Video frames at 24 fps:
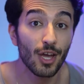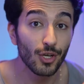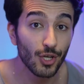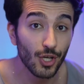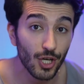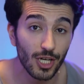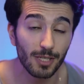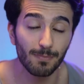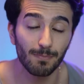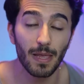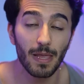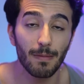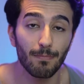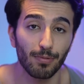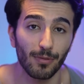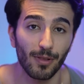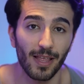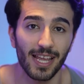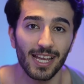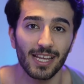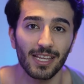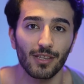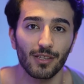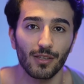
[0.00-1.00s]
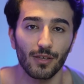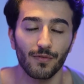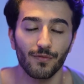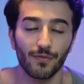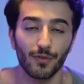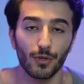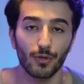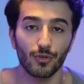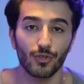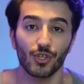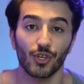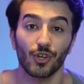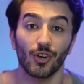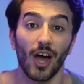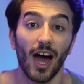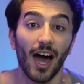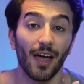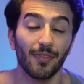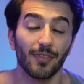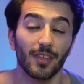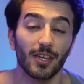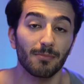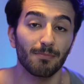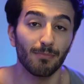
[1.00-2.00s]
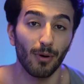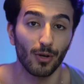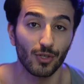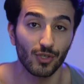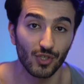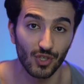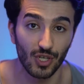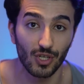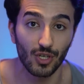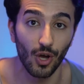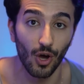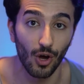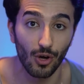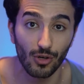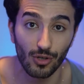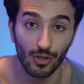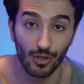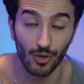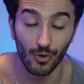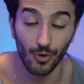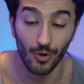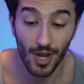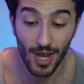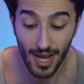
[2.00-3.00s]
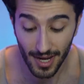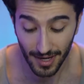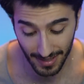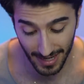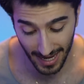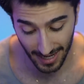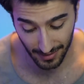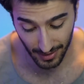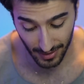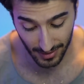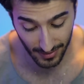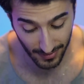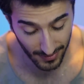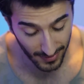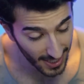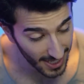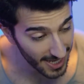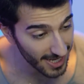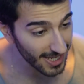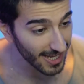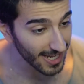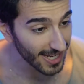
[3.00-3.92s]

could be playing in the future under Postecoglou. Now, the thing